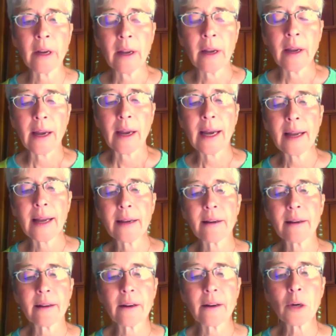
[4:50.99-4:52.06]
and
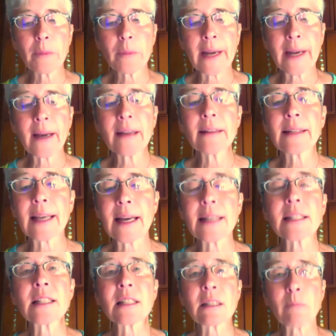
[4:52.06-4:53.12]
her band gets
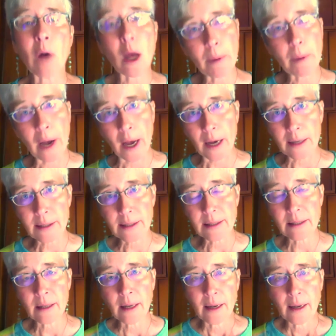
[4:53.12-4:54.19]
smallpox.
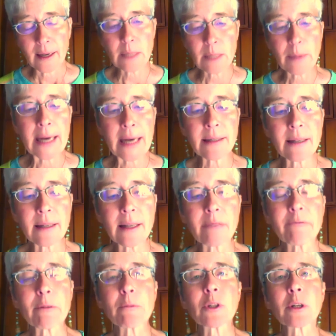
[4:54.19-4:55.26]
It's passed to them
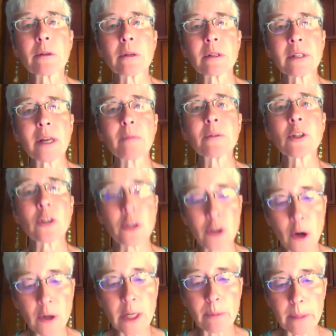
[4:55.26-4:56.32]
from some
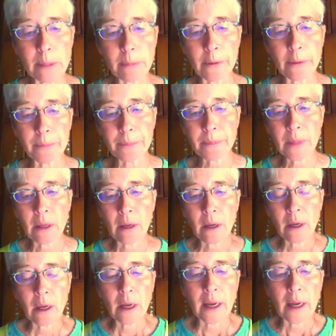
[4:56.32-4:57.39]
Shoshone people.
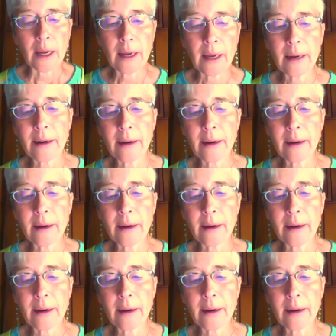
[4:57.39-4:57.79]
And